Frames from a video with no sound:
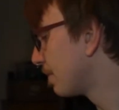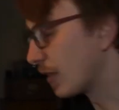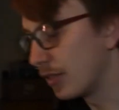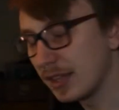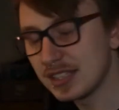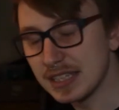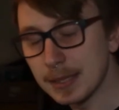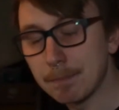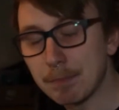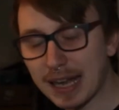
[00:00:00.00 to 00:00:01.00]
This is a
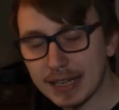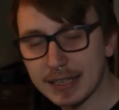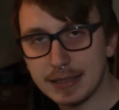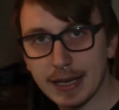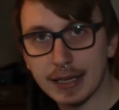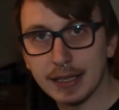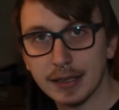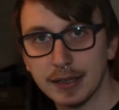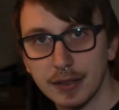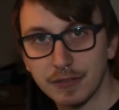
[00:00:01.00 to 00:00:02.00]
black day
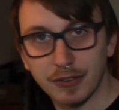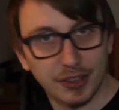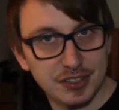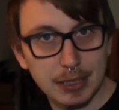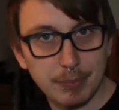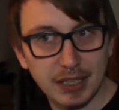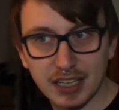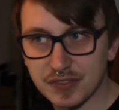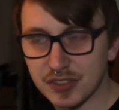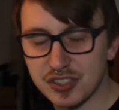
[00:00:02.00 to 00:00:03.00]
for the CPS,
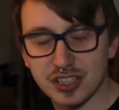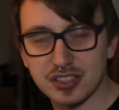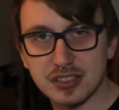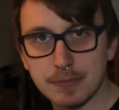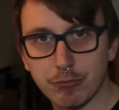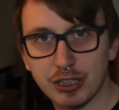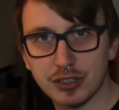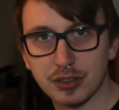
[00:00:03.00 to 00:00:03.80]
for justice in Britain.